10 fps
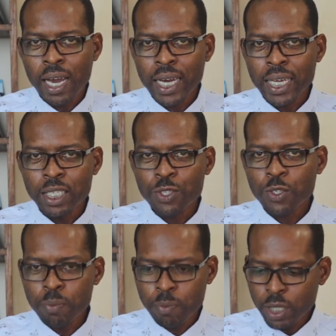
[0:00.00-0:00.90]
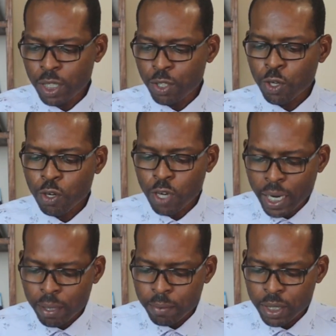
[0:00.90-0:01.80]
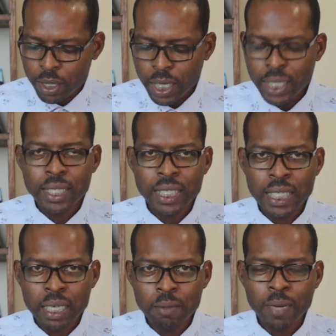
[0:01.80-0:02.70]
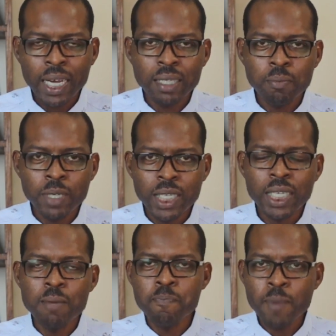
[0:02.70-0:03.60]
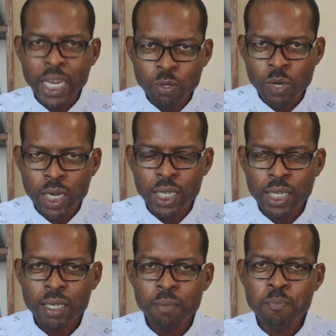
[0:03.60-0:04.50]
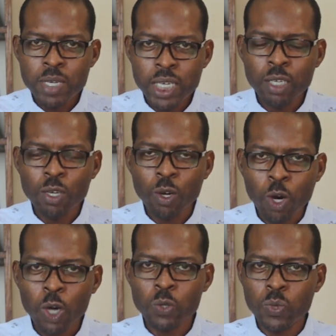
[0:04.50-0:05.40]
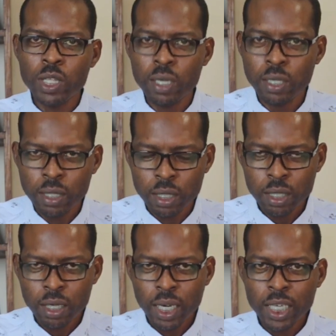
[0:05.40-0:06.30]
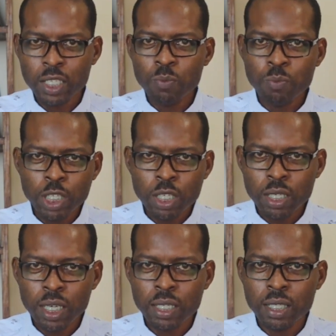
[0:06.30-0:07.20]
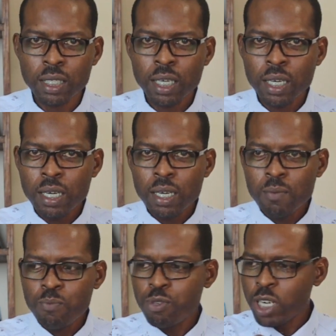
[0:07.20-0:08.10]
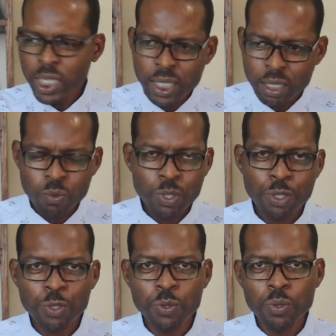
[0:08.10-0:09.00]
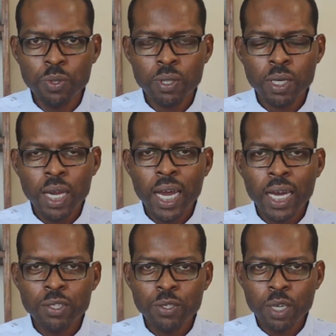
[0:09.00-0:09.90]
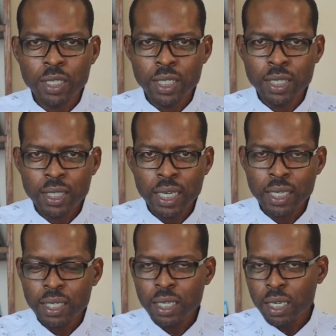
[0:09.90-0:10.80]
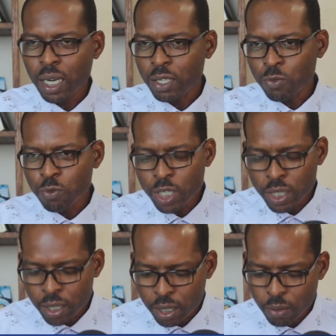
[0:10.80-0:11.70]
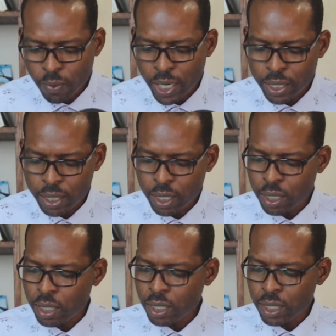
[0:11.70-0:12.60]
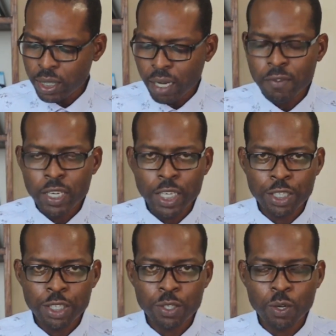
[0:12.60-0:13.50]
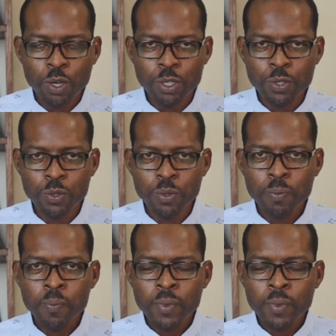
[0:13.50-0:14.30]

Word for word: And the scripture describes his name as being Emmanuel, meaning God with us, an expression that is pregnant with truth as you understand, as you read Sister White in the Desire of Ages also,